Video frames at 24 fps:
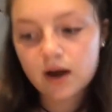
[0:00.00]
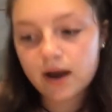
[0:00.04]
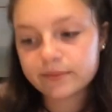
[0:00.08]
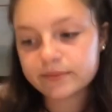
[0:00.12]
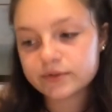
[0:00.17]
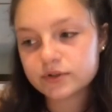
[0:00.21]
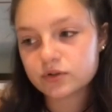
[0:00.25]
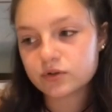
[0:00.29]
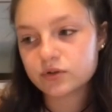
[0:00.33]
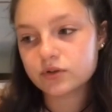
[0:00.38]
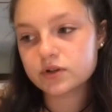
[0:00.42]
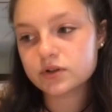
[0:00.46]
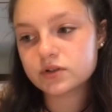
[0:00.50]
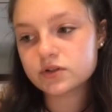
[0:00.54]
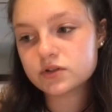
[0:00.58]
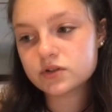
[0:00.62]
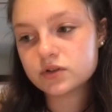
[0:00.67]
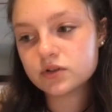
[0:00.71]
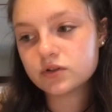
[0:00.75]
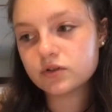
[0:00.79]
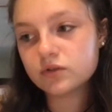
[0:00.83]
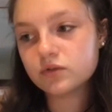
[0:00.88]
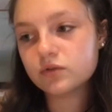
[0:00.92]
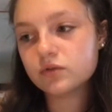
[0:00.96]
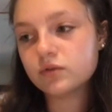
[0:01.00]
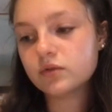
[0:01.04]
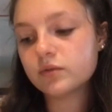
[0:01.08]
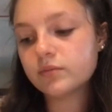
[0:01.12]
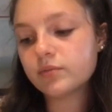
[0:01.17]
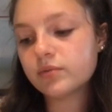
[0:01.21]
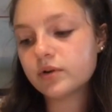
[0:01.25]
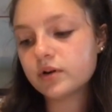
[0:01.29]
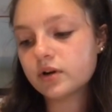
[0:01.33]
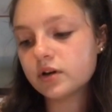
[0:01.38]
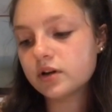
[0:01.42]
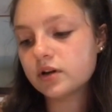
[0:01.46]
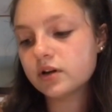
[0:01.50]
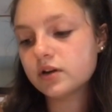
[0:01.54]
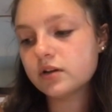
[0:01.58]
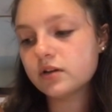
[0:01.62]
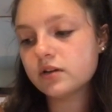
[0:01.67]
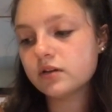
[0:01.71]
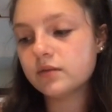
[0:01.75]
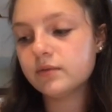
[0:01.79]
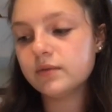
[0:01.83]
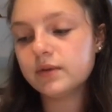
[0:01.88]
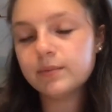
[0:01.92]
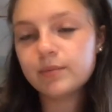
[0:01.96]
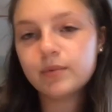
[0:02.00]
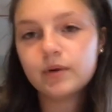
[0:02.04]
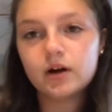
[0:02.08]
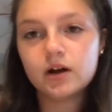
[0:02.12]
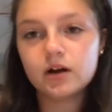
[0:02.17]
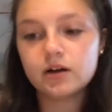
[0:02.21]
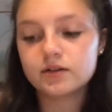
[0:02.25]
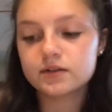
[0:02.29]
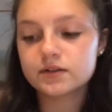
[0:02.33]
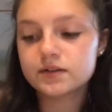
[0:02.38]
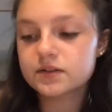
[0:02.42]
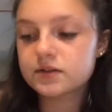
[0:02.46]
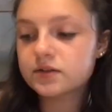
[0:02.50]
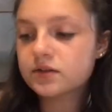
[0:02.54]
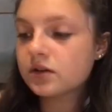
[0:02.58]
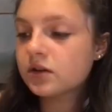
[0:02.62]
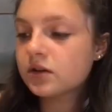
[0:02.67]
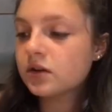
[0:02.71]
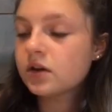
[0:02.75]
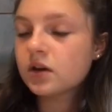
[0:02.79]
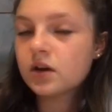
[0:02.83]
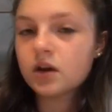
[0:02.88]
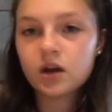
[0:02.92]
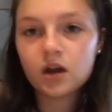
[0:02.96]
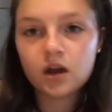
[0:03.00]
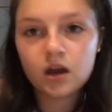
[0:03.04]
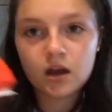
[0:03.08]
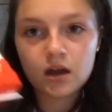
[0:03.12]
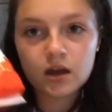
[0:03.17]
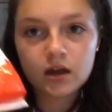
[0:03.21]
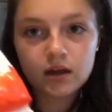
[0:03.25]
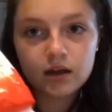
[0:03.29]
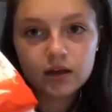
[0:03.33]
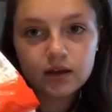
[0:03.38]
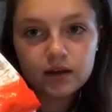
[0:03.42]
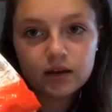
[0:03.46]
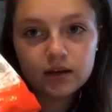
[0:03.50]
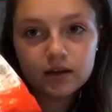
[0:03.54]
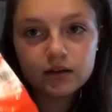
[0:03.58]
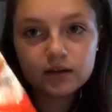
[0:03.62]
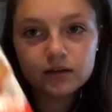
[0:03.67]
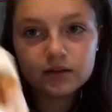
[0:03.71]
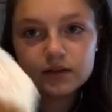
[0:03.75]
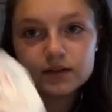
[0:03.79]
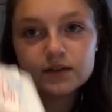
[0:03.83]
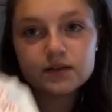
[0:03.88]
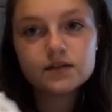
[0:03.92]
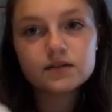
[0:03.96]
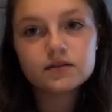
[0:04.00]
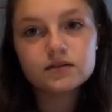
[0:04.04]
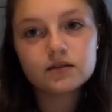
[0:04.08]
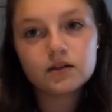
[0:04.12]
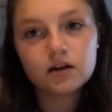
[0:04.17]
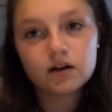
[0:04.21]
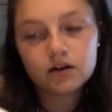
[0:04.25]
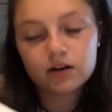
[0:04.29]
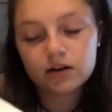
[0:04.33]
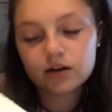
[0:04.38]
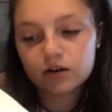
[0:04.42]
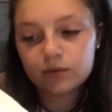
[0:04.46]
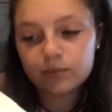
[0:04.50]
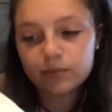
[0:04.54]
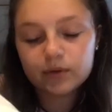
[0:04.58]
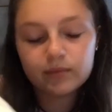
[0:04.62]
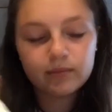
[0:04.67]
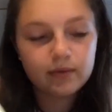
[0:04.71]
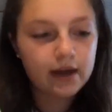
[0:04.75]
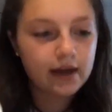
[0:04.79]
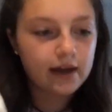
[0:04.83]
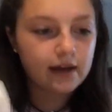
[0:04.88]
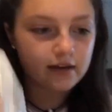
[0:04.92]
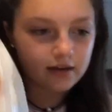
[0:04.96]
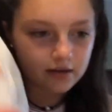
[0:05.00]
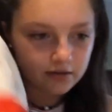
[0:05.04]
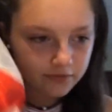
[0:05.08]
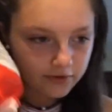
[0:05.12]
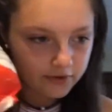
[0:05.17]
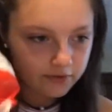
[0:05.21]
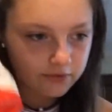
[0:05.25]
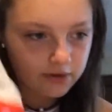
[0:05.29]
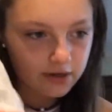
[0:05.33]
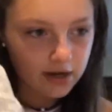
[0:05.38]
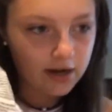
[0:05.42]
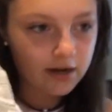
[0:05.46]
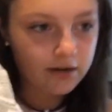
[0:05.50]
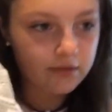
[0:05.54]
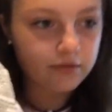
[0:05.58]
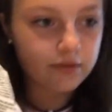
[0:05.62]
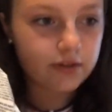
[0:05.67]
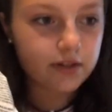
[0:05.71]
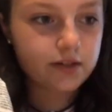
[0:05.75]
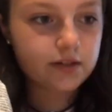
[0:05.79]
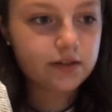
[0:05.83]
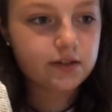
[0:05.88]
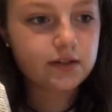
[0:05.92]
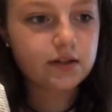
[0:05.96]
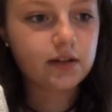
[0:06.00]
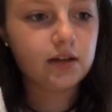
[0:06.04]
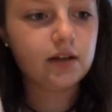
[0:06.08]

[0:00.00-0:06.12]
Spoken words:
I'm just going to put the meatballs in. This is an already open bag. If I run out of these,